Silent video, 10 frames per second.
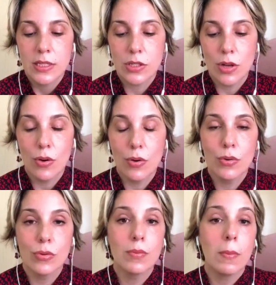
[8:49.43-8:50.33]

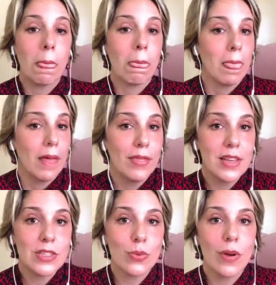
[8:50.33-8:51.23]
So
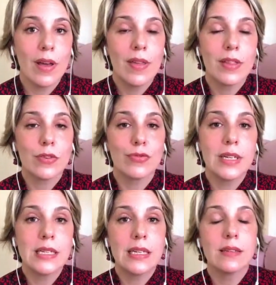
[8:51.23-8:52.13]
these were the
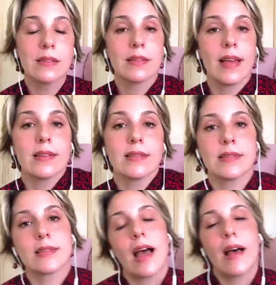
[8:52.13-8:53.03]
reading
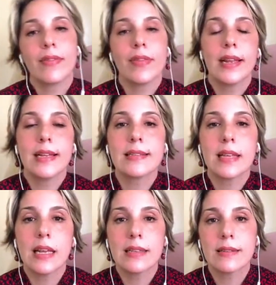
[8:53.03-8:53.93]
tests and the
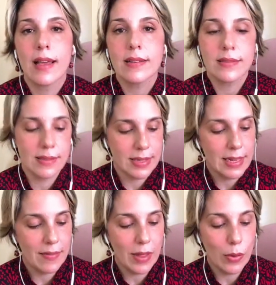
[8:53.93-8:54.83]
listening tests
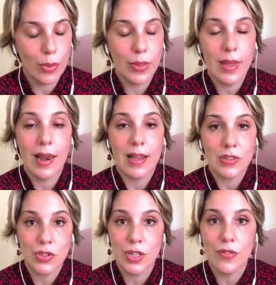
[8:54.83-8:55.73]
in Andalusia
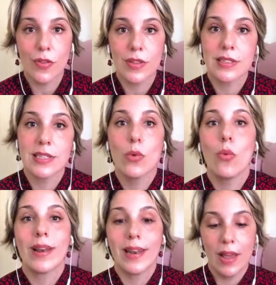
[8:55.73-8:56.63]
last year for the
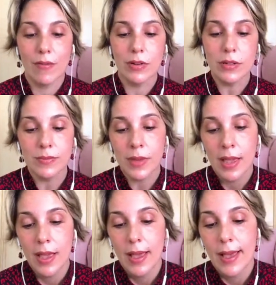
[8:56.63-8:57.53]
C1 level.
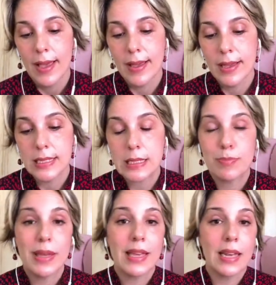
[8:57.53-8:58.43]

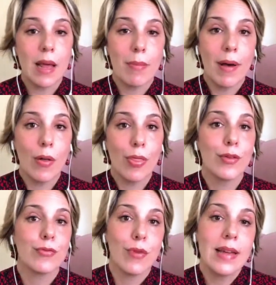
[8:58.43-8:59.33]
Speaking about
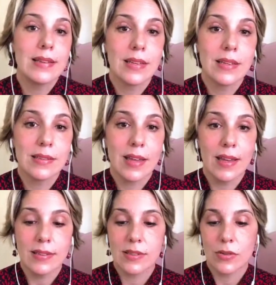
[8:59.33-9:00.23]
the writing
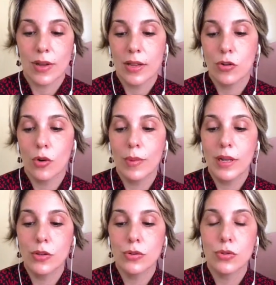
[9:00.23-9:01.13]
test, okay,
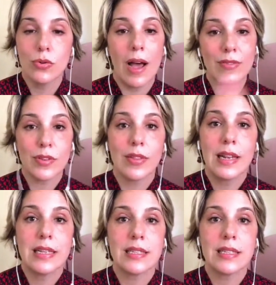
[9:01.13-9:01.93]
normally you do, after the